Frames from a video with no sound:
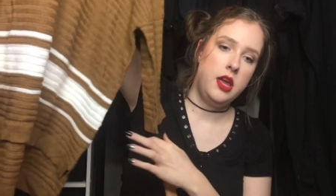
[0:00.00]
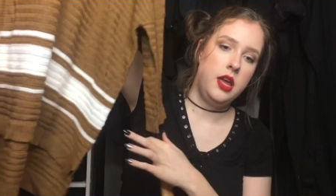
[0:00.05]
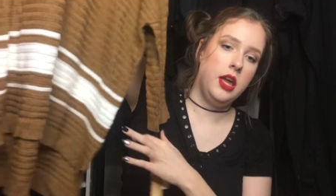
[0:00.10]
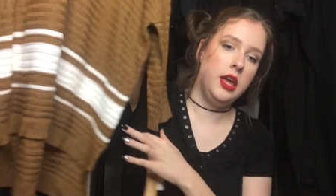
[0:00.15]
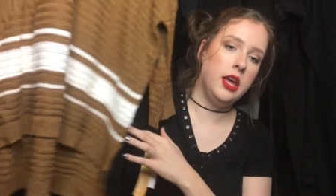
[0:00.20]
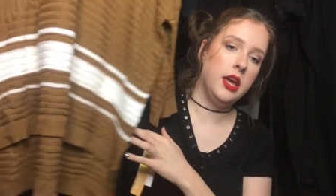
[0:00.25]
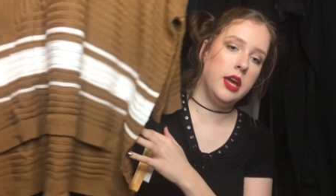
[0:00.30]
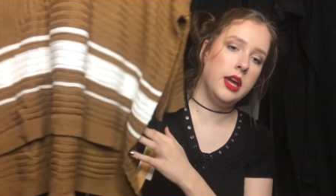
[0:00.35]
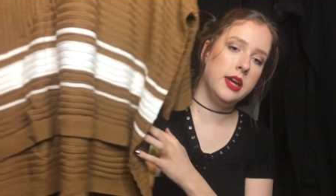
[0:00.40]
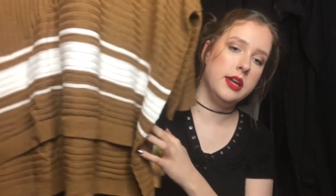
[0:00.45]

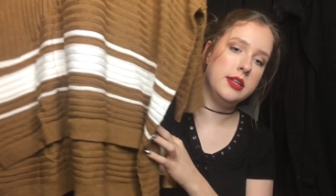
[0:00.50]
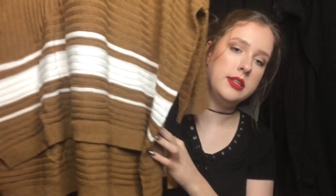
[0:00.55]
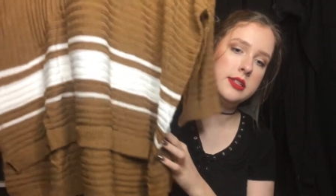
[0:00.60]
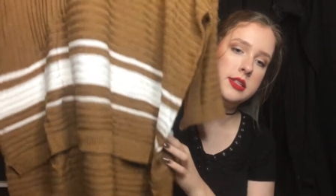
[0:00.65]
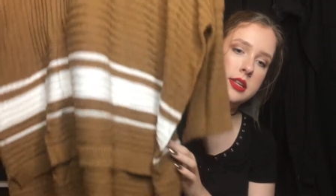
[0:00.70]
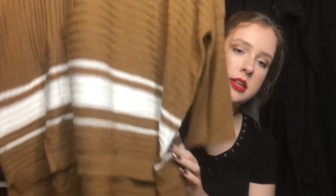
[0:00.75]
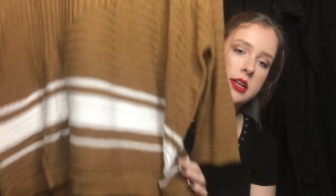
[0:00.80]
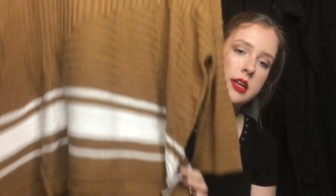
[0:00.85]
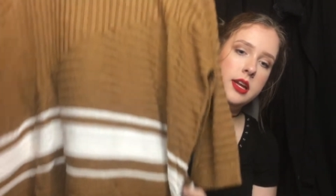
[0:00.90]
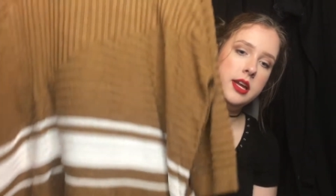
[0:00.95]

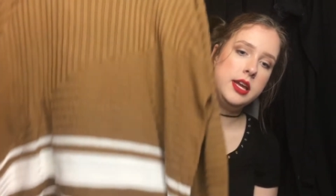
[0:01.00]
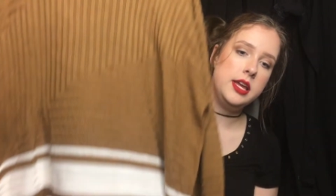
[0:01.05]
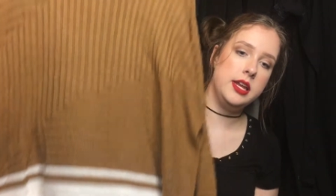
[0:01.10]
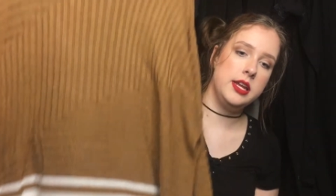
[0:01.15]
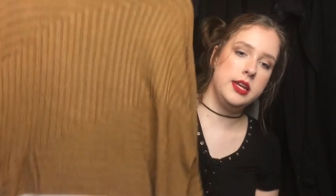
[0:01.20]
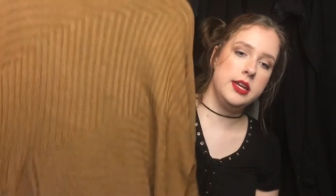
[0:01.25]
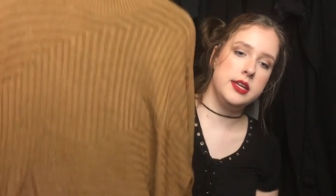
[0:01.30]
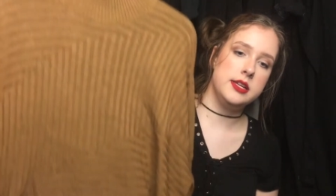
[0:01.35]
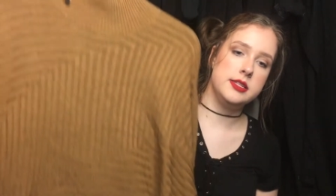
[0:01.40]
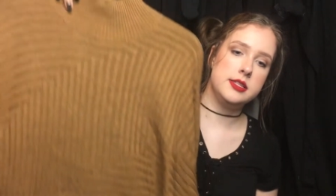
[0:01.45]
And it
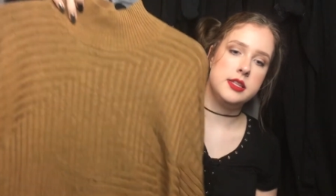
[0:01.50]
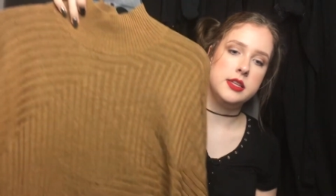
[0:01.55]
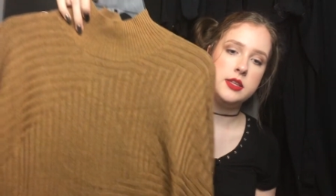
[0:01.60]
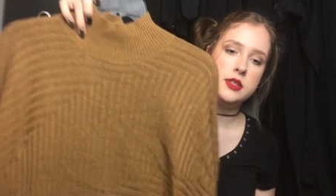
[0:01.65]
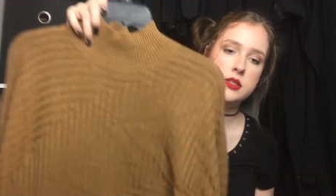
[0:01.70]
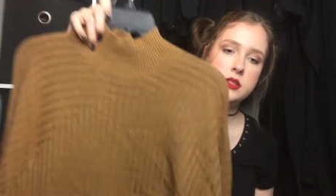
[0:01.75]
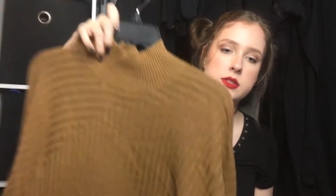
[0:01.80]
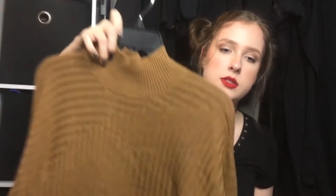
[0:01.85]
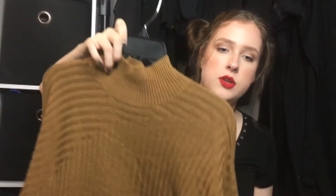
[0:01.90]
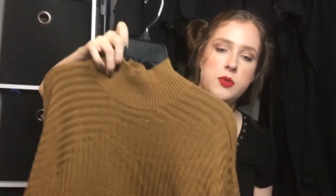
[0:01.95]
is
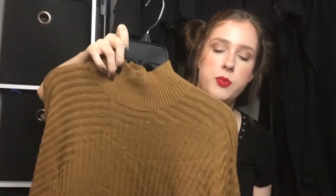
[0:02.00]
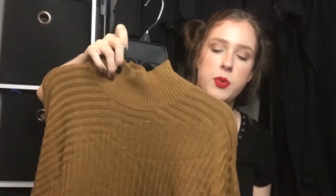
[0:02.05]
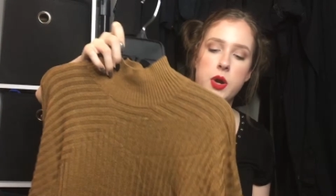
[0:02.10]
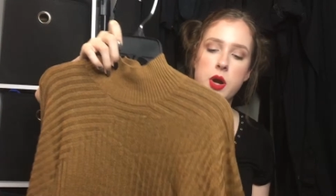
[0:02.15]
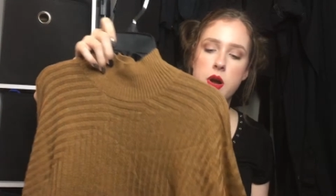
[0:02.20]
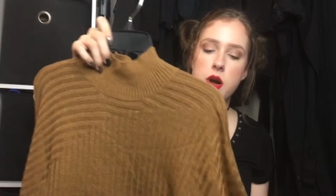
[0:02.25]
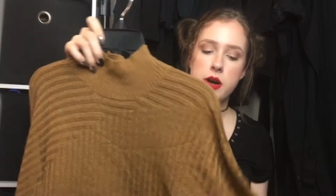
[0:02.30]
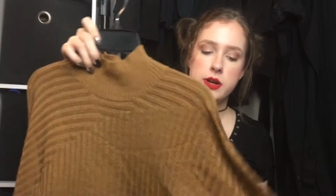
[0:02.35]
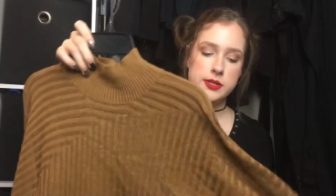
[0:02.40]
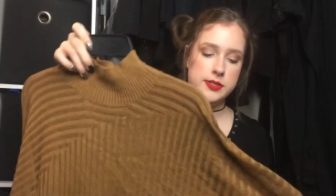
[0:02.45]
this
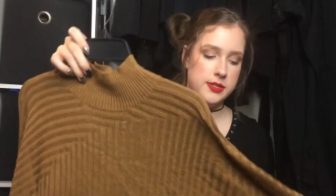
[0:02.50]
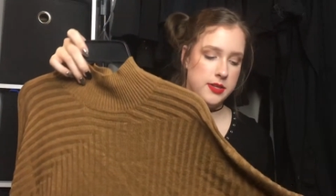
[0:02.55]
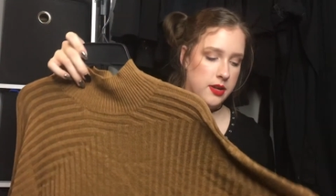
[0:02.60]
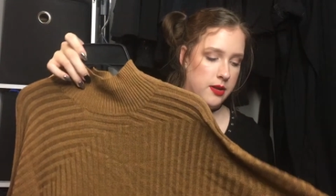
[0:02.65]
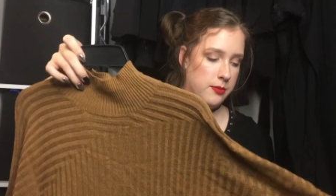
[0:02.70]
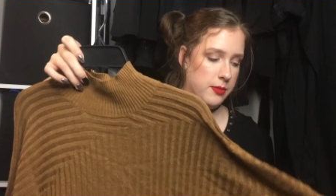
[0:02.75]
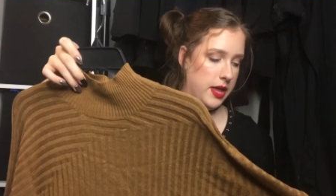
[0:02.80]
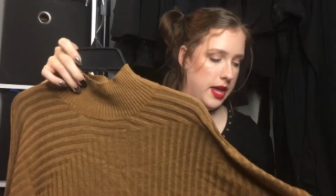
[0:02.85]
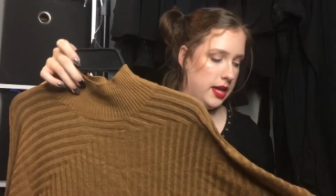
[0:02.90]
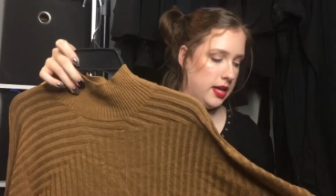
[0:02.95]
super
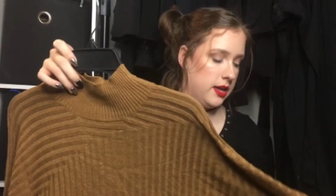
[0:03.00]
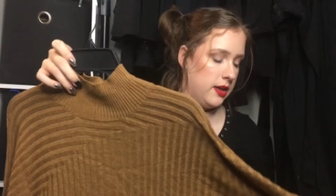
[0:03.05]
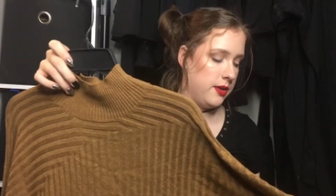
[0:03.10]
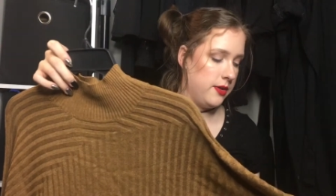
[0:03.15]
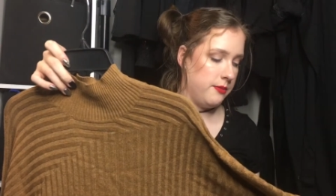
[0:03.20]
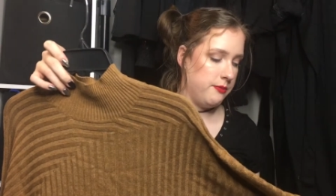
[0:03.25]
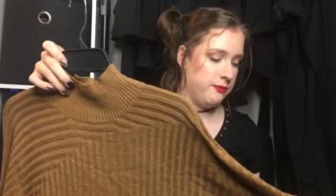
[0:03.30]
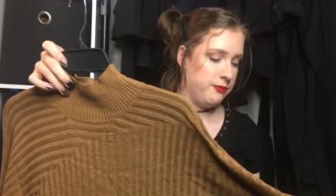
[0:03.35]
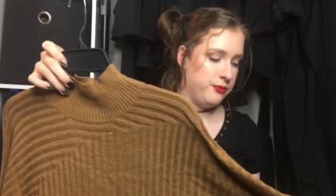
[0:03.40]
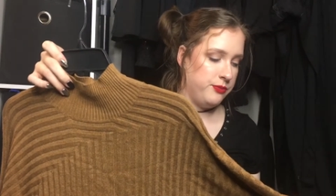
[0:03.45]
awesome, like,
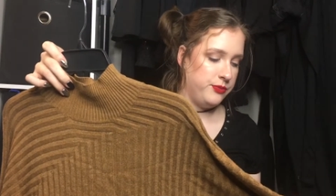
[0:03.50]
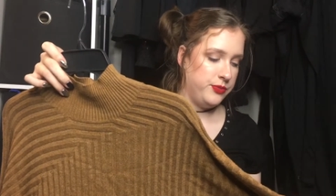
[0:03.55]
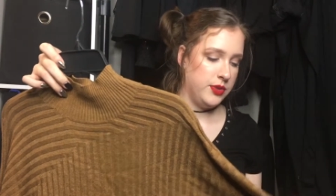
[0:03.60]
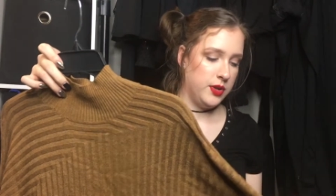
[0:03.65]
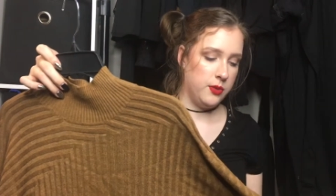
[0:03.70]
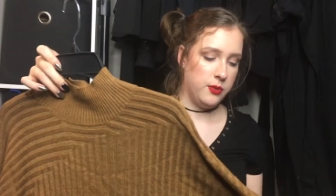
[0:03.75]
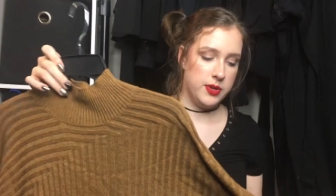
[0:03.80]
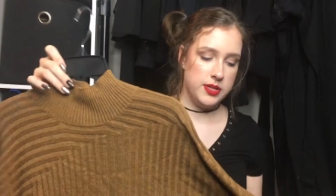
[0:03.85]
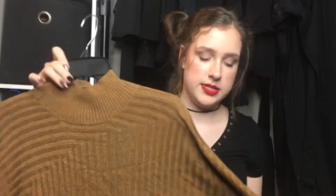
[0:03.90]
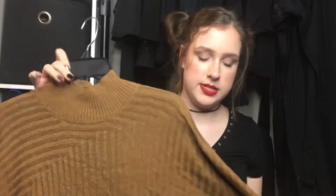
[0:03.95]

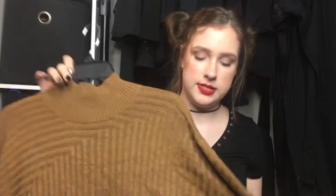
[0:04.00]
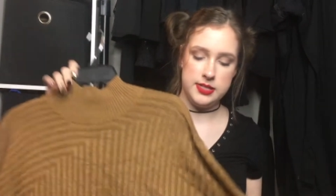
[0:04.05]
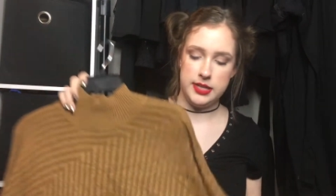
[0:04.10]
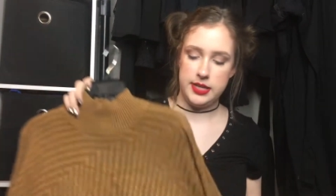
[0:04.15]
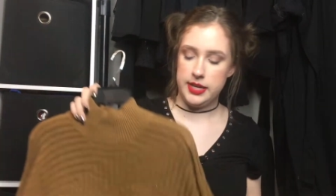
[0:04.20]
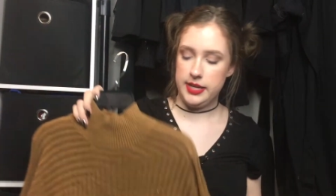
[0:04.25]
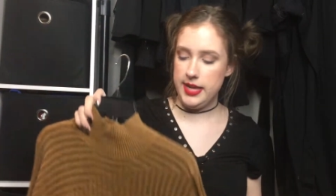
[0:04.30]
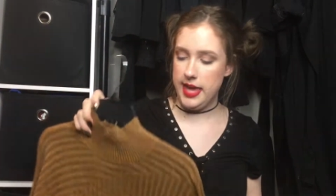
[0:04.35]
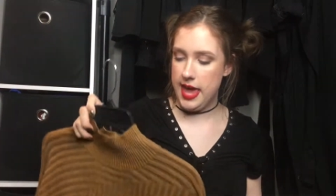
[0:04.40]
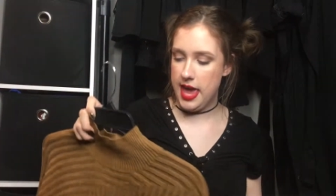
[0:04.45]
what is this,
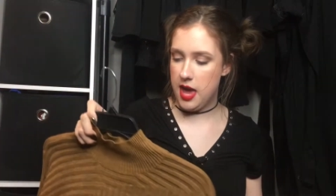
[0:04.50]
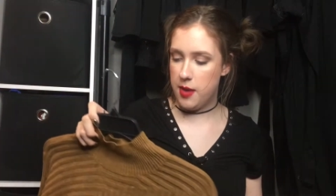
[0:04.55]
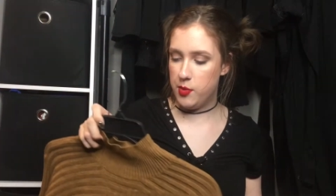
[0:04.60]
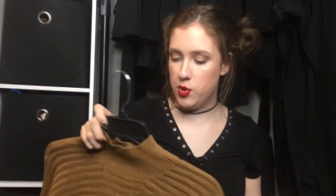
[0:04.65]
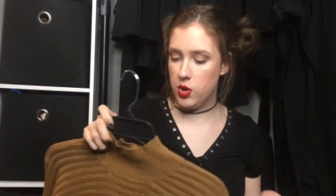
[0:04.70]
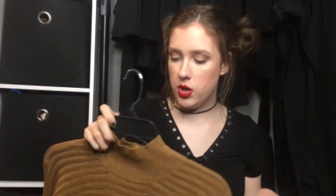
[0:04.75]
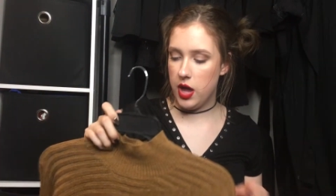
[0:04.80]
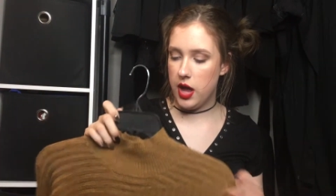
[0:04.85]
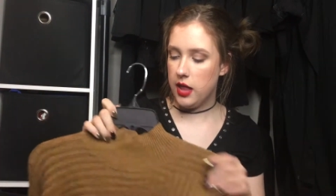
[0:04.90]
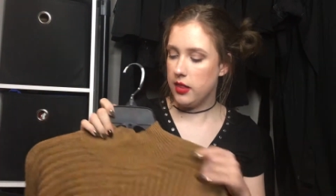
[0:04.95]
like a
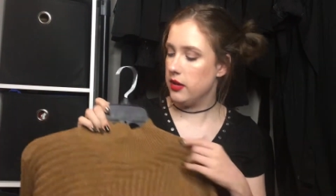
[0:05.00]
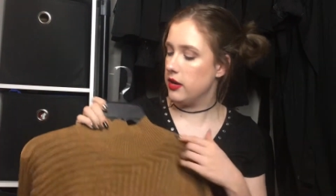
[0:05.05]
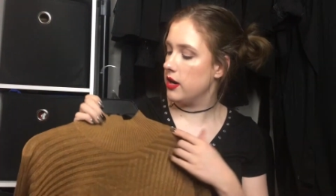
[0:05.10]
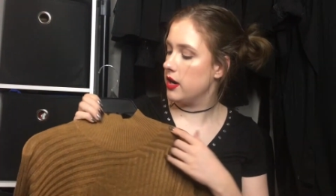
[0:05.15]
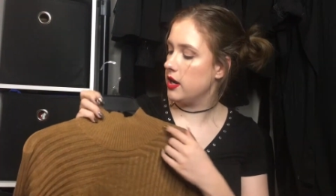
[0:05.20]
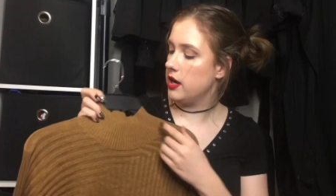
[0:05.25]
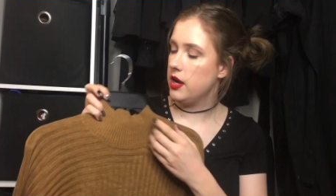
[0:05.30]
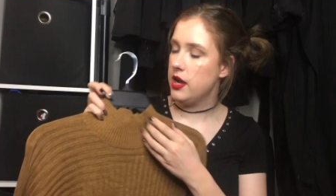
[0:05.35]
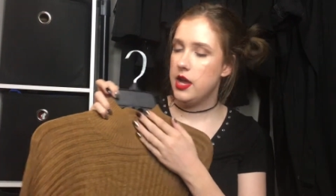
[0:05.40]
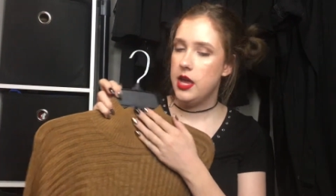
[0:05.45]
camel
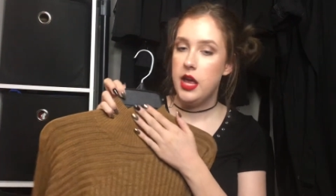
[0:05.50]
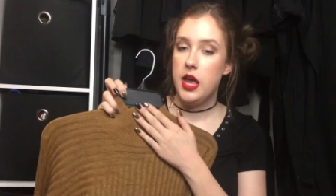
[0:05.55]
color?